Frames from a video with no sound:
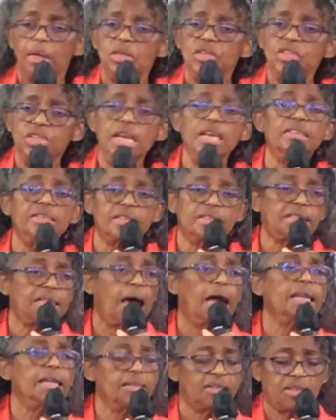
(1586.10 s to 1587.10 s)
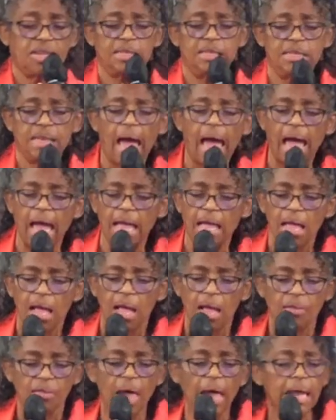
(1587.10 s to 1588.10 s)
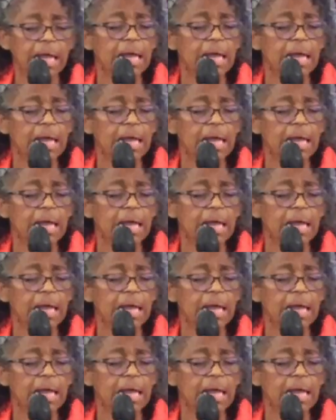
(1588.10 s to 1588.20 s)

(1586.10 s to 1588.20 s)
Jesus tells us today that